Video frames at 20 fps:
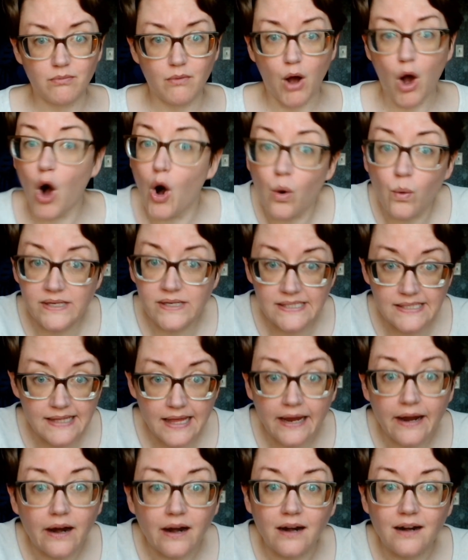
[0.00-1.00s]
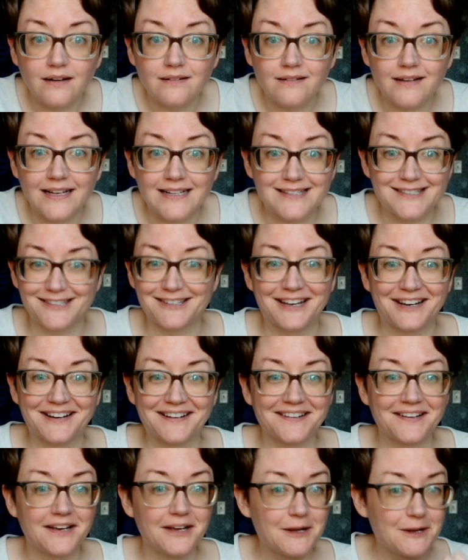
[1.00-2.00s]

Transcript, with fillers: always there. It's like,